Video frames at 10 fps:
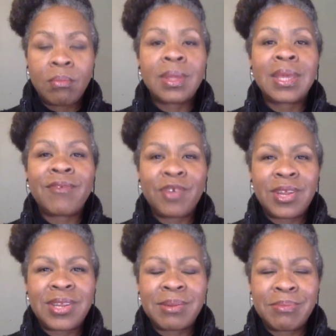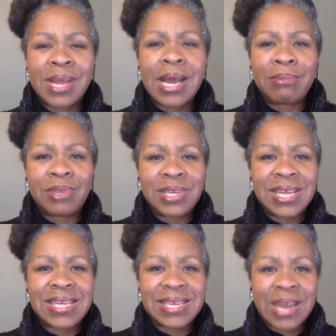give you some time to
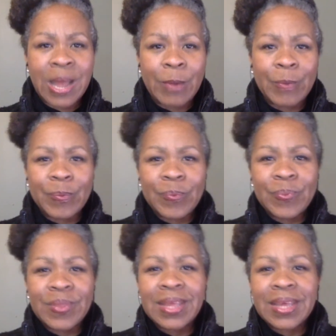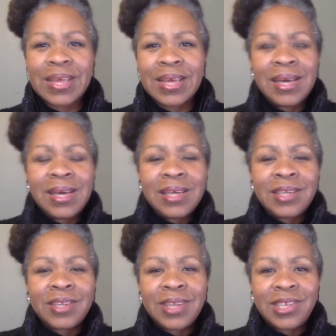test it out.
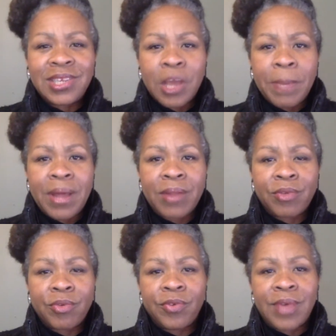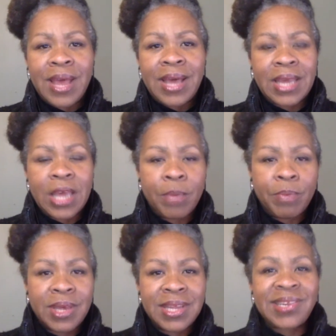So let's talk about Groove and how it can help
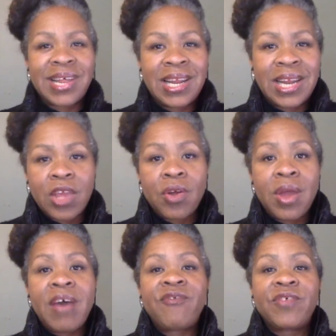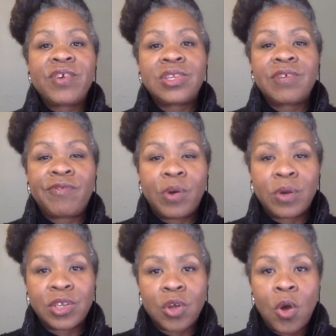you consolidate your efforts and
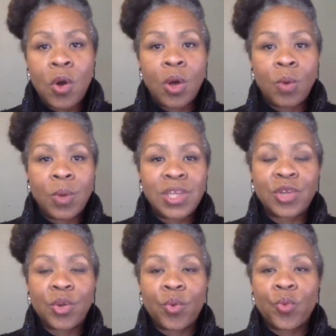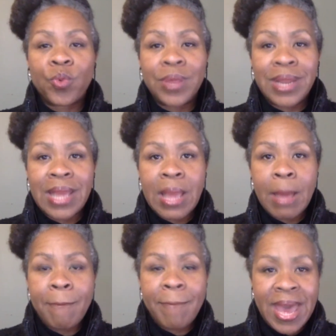focus on what's really
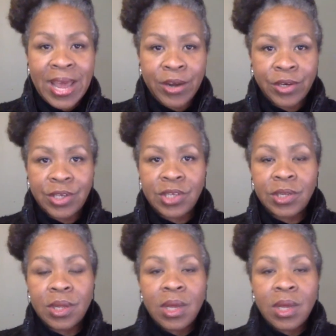matters.